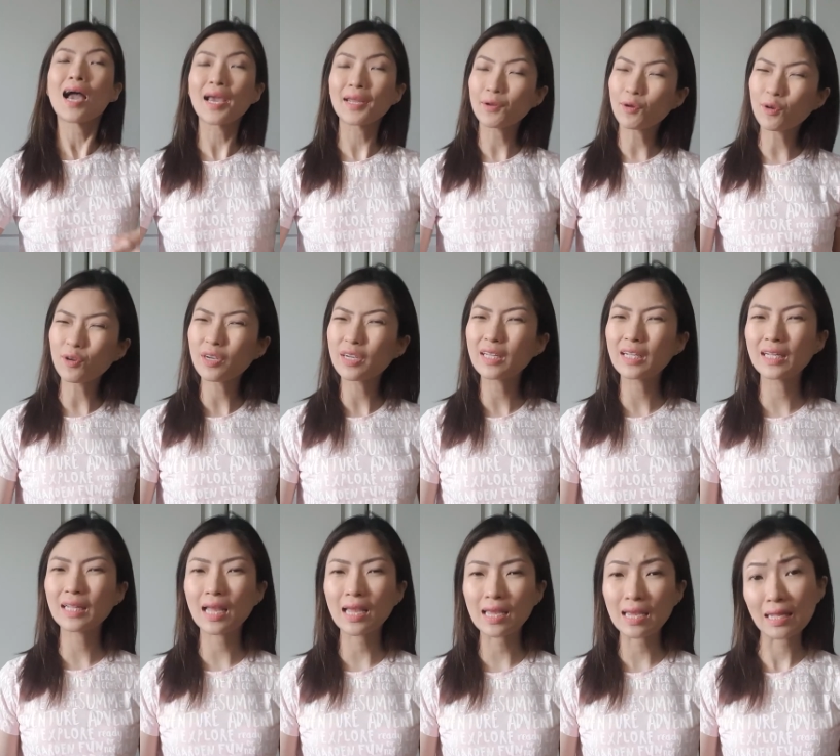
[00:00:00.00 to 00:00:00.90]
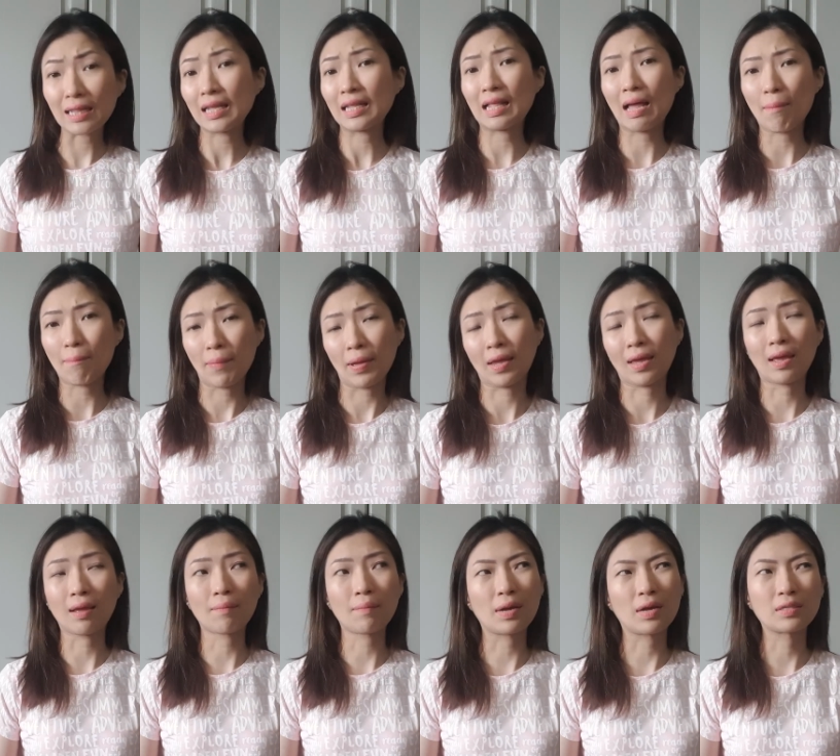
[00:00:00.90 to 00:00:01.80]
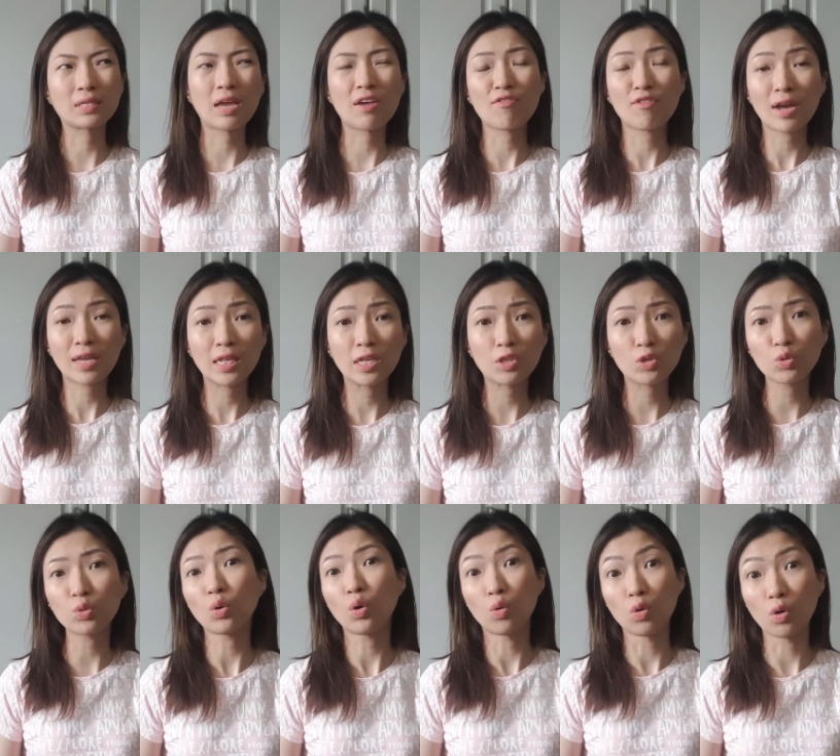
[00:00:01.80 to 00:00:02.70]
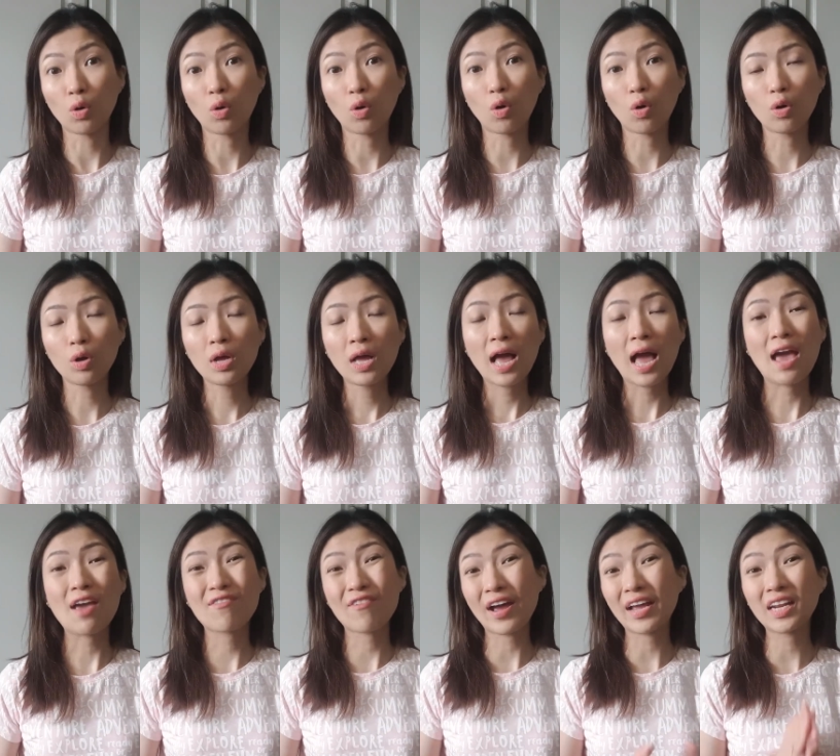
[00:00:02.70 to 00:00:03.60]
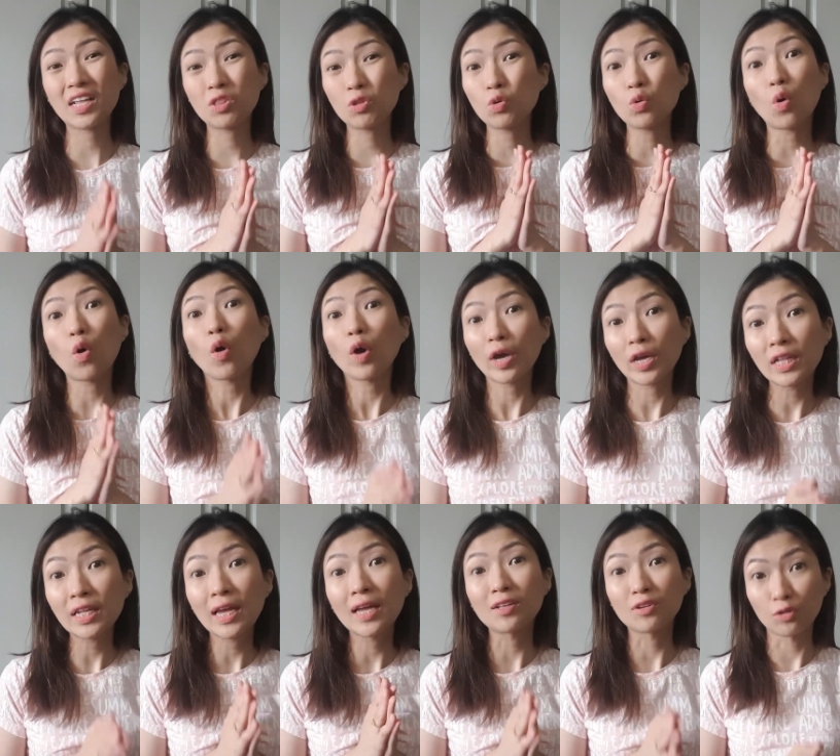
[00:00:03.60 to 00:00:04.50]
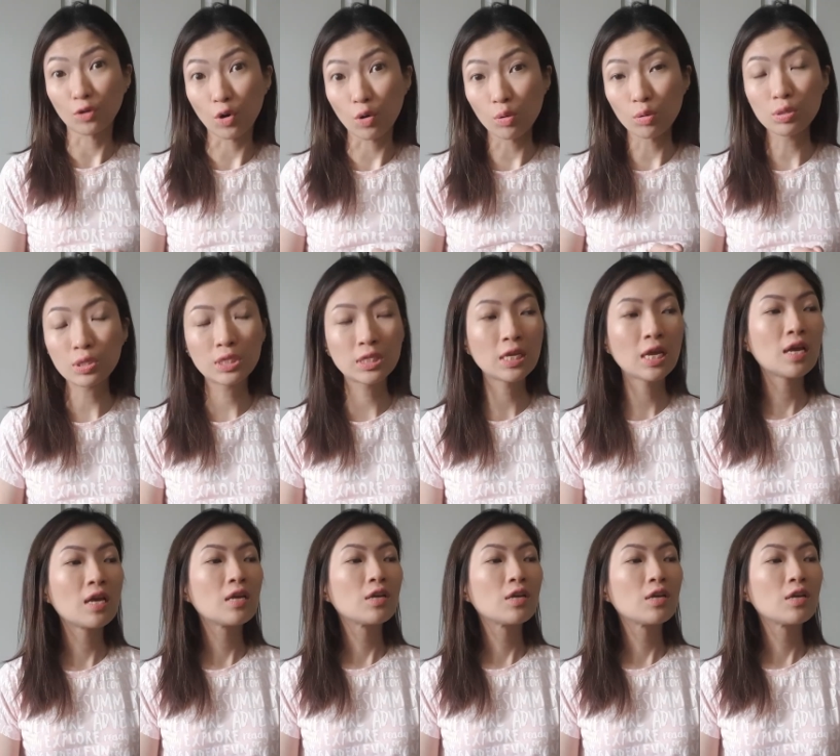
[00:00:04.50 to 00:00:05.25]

I don't really like eating that packing because I find it too oily and gross.